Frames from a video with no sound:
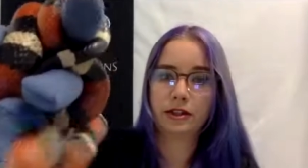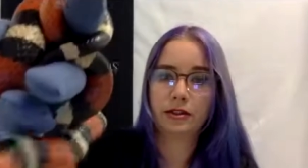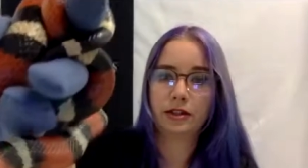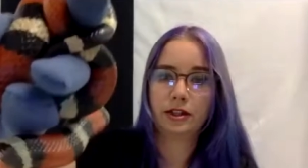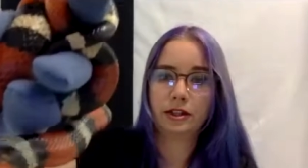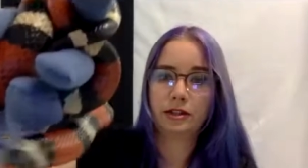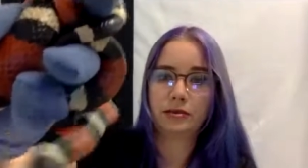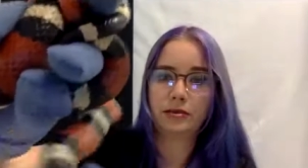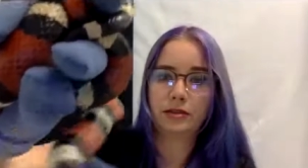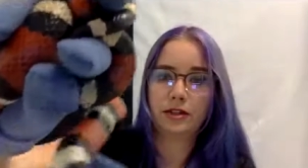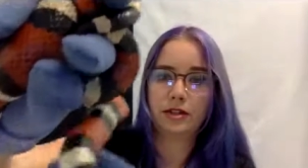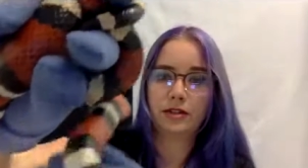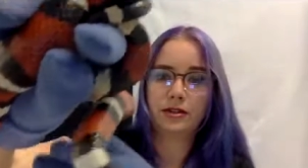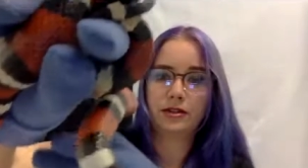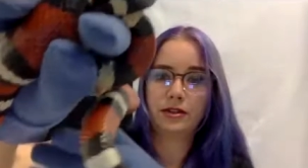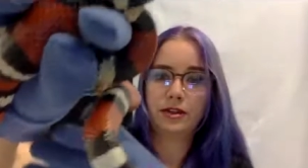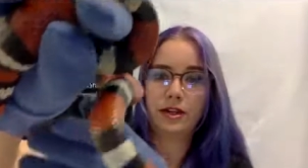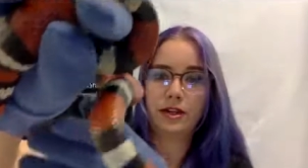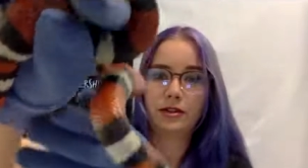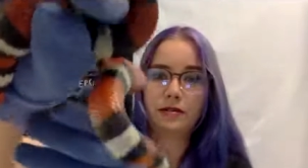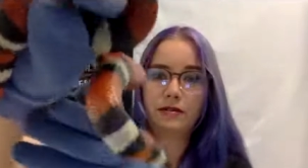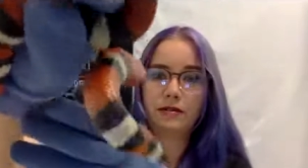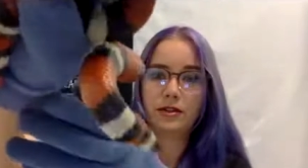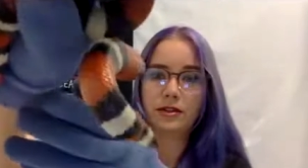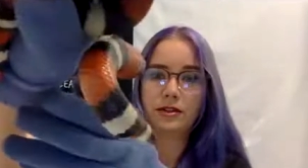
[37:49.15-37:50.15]
I just want to
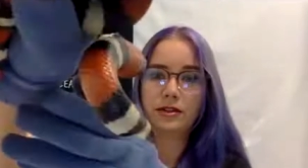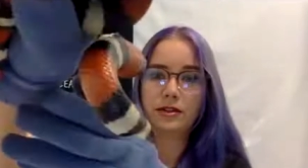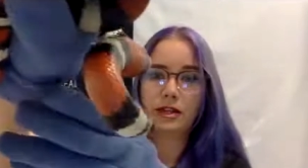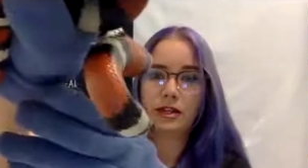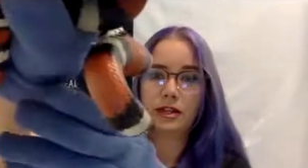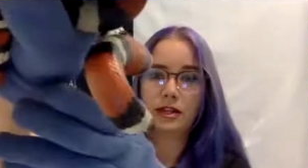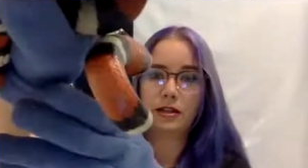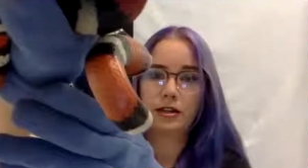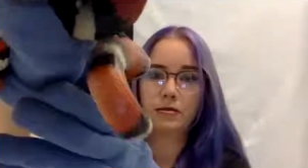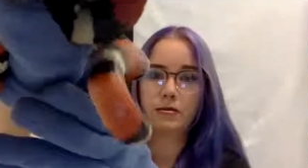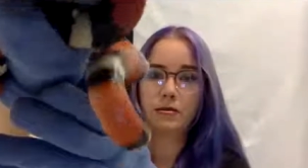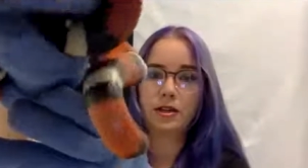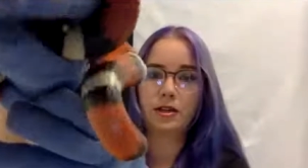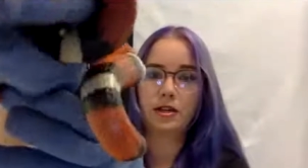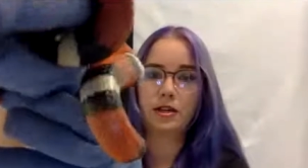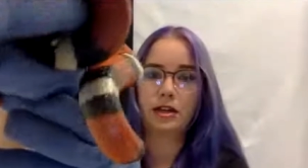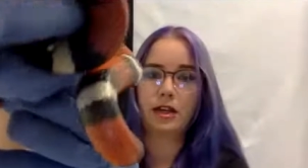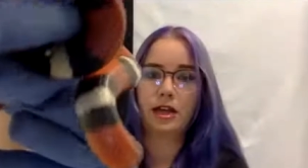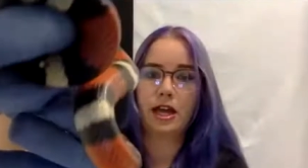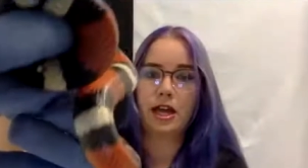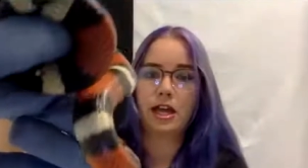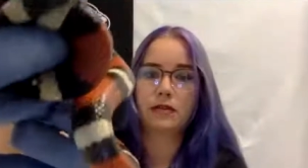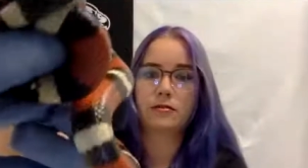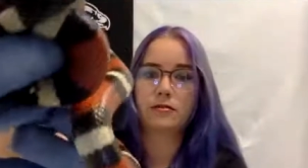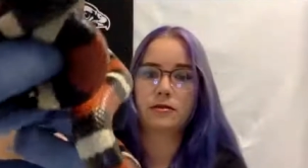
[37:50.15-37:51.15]
think for a second. What
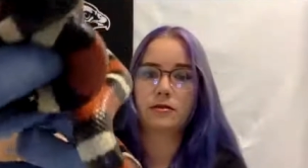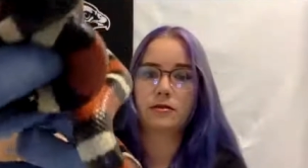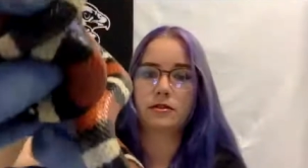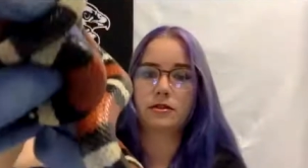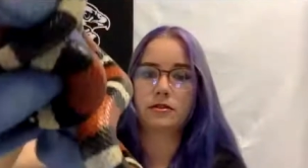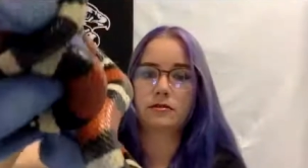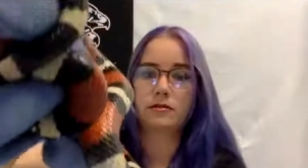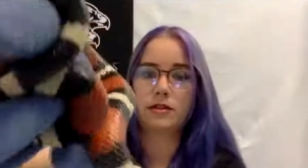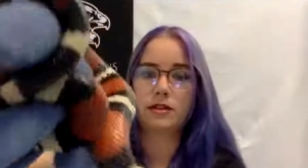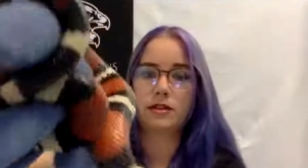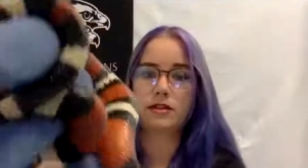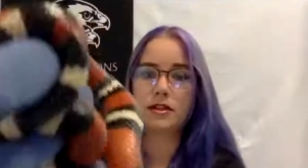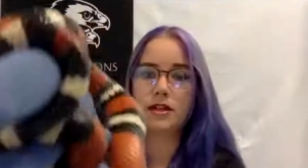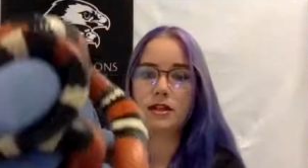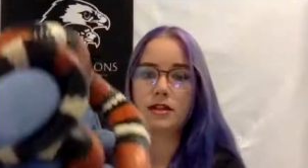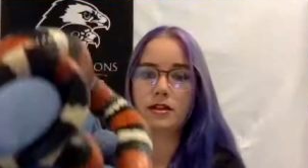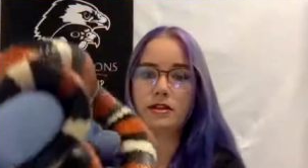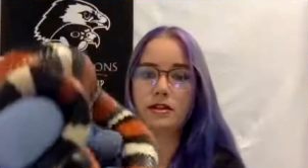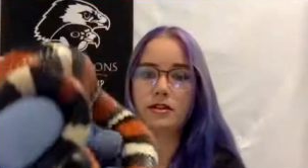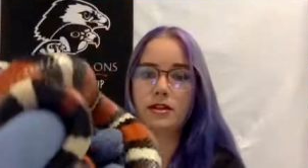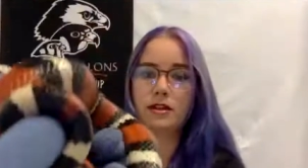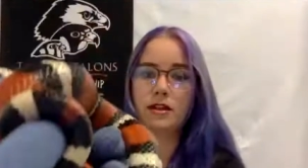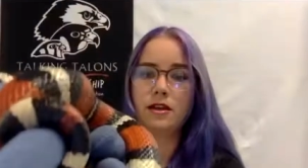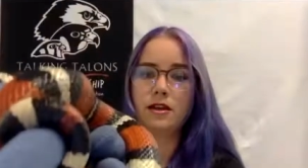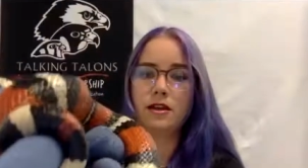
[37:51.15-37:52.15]
animal do we
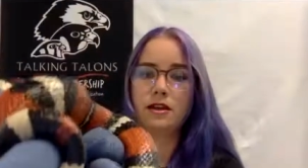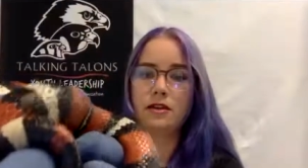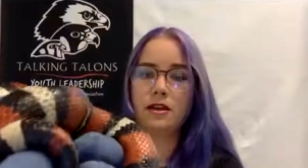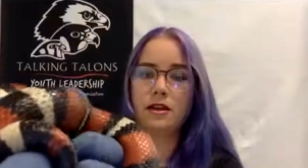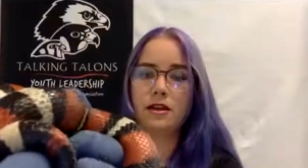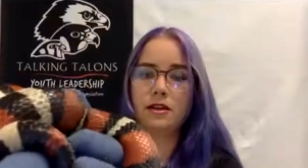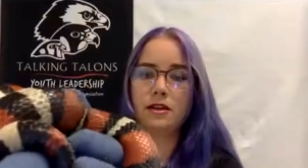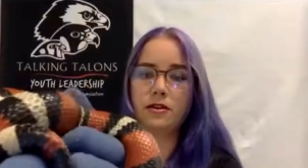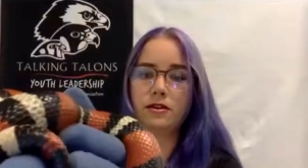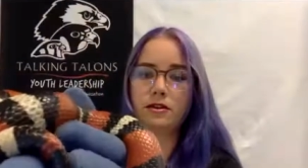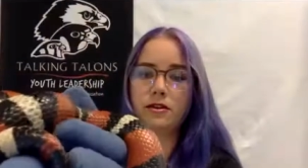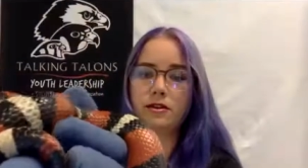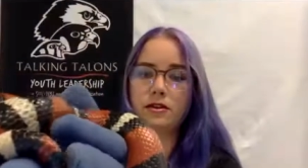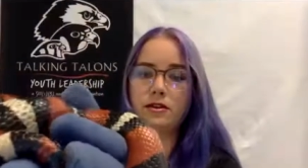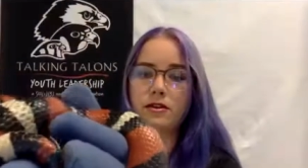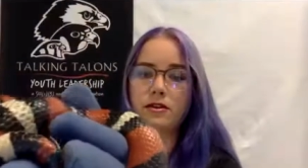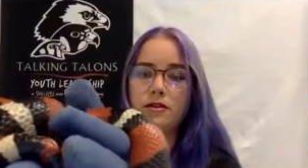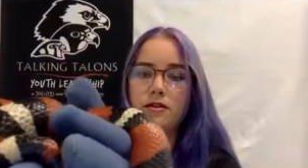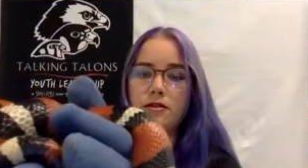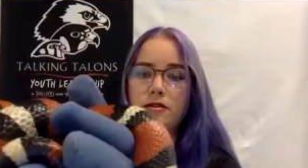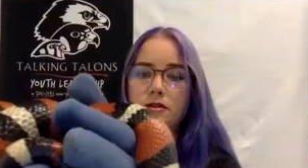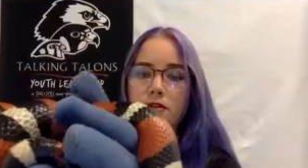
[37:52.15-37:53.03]
think that her